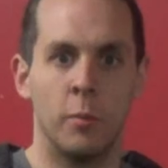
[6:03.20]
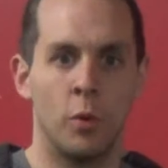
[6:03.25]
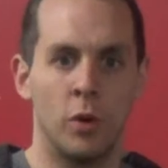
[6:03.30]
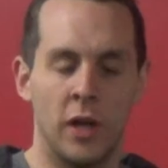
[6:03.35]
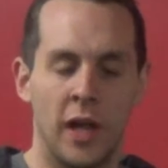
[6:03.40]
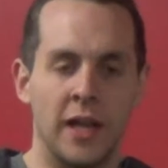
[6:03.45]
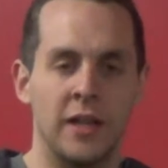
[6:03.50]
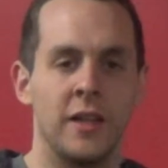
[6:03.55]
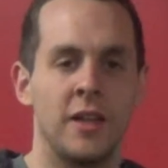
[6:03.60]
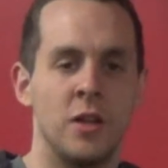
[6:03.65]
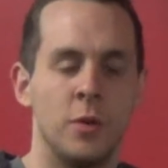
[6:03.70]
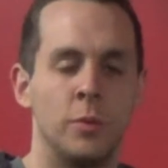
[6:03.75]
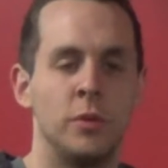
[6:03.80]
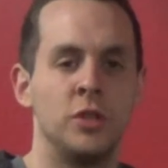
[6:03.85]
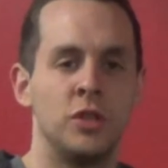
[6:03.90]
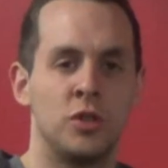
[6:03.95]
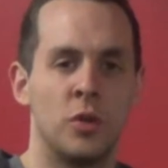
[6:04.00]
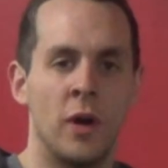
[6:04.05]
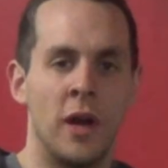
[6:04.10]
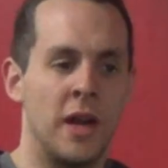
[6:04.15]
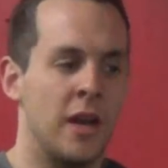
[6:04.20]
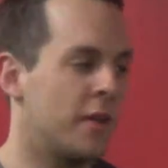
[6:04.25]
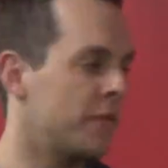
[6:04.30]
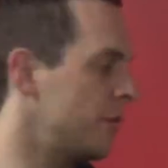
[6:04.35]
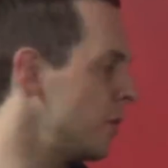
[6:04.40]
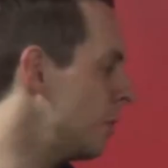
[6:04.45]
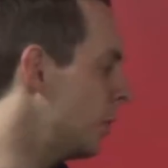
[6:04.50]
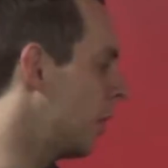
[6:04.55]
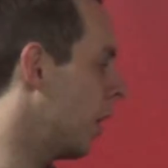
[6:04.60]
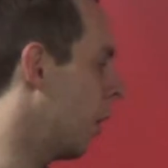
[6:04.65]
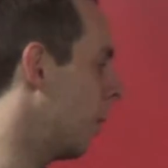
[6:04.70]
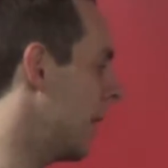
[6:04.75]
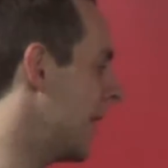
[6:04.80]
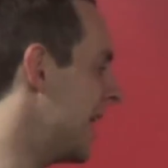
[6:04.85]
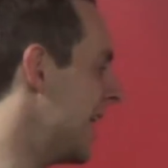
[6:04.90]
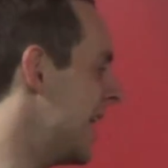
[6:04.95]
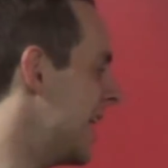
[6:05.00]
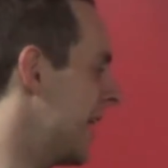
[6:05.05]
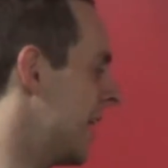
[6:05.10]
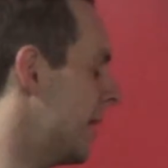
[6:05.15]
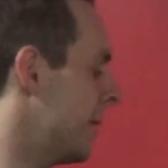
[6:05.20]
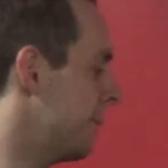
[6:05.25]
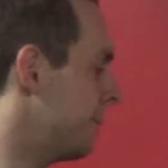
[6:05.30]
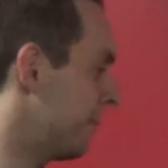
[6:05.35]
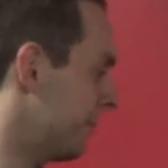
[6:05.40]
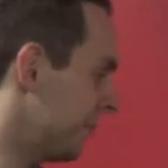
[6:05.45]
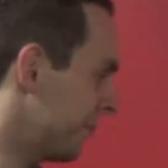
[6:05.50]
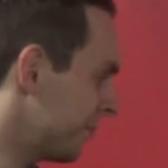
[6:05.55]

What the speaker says: more likely to enjoy it. If you go in